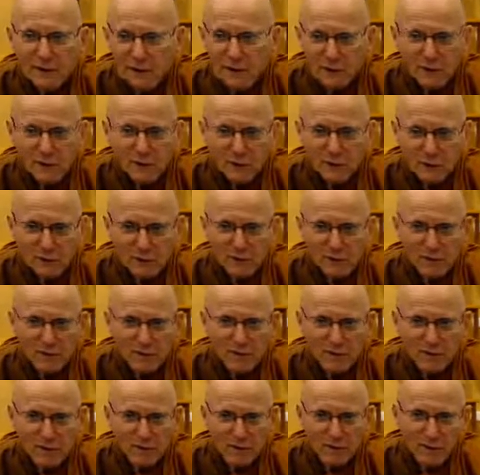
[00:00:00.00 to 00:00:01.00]
because
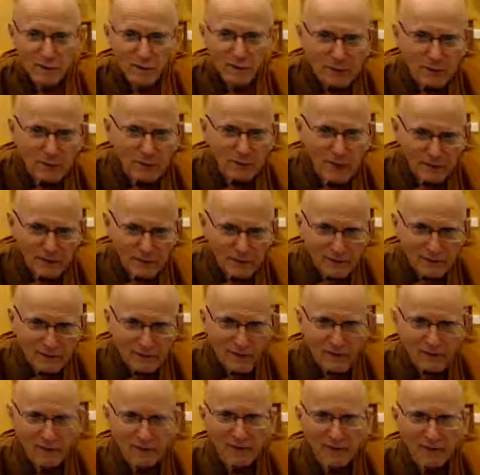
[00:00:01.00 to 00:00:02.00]
this 3-month
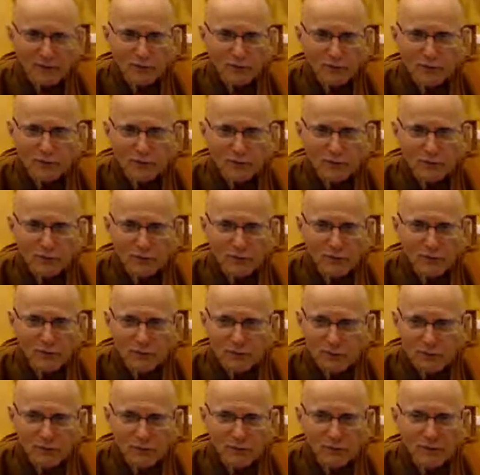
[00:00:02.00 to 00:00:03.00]
death anniversary
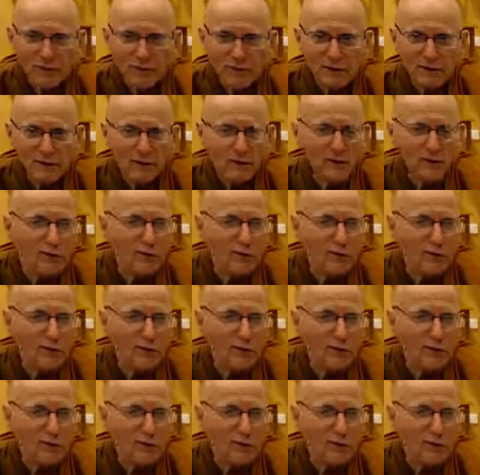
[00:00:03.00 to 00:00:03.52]
will have been the